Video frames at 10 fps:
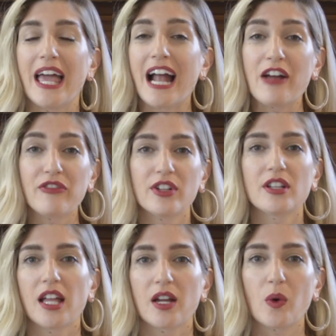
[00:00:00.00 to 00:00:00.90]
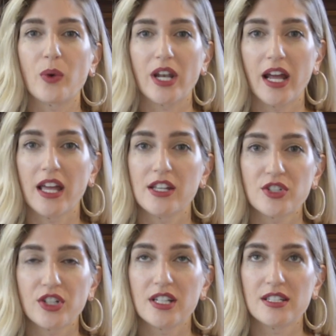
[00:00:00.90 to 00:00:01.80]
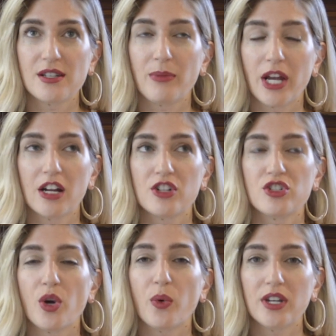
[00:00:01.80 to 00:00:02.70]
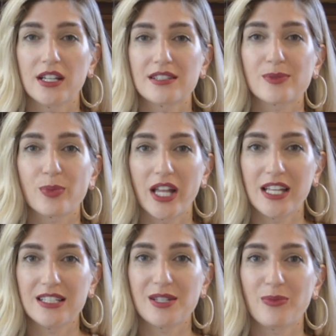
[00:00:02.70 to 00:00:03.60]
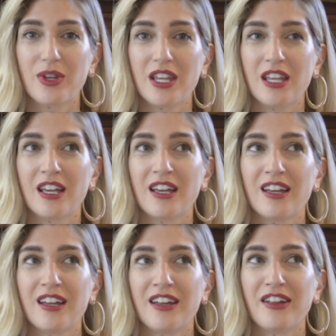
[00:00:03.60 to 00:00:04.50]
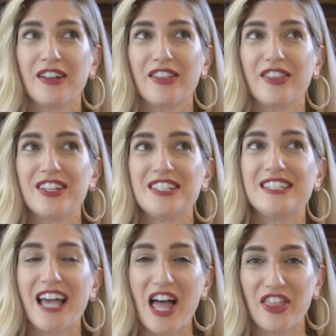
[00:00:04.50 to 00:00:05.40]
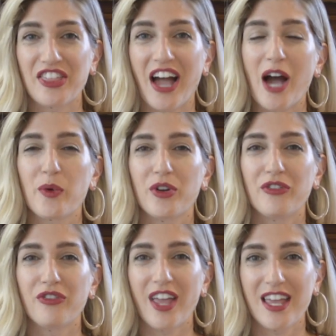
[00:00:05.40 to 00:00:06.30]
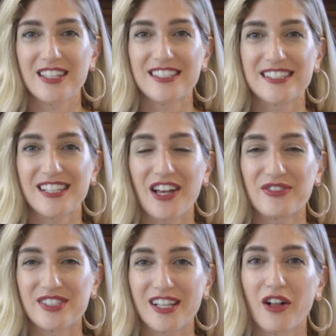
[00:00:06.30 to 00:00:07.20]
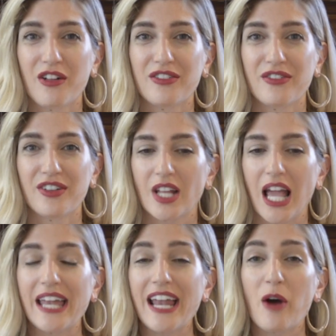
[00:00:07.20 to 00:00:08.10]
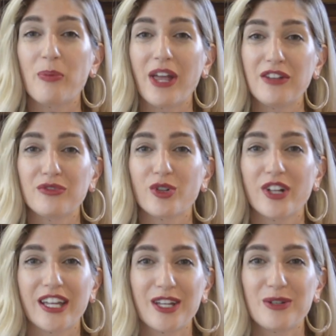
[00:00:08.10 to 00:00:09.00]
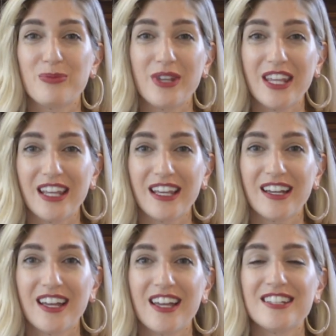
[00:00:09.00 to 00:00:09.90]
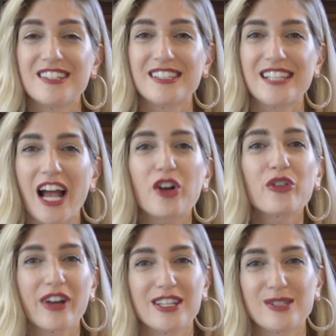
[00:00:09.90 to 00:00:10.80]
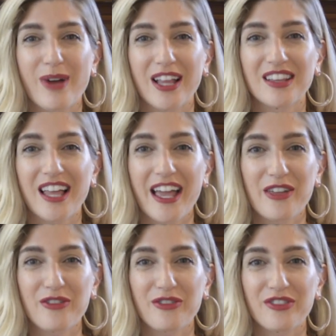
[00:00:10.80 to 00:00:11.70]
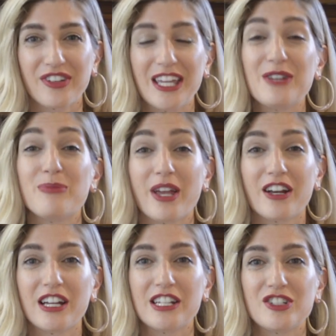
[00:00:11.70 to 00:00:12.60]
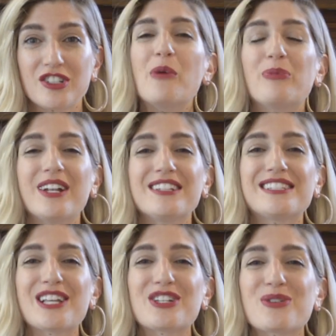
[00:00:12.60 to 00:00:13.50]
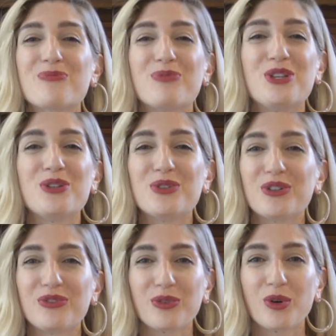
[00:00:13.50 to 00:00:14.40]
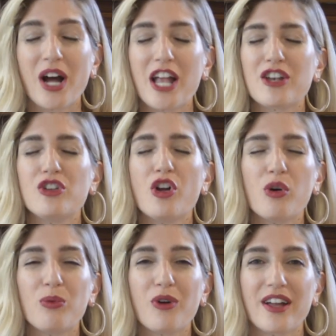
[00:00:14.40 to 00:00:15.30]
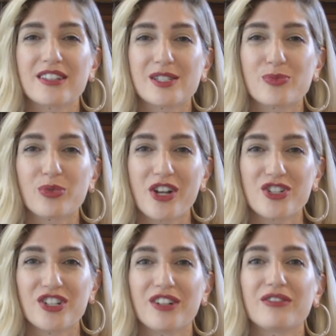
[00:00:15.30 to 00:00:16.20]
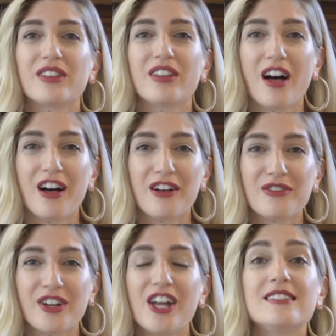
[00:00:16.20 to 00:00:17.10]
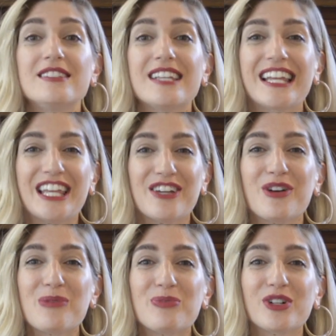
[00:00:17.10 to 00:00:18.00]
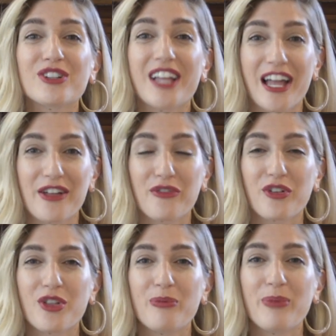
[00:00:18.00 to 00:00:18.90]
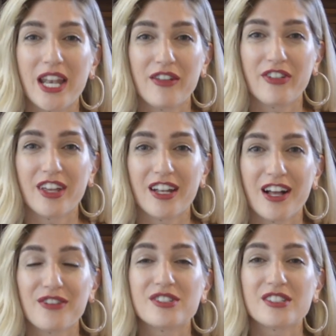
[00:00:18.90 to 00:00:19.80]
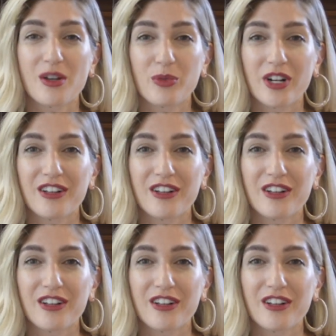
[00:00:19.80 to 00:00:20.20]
And I feel like when I entered into marriage, no one explained to me the death I would face of self and how painful it could be to sacrifice my life in marriage. But it's such a beautiful and noble expression of love to give up your life for the benefit of someone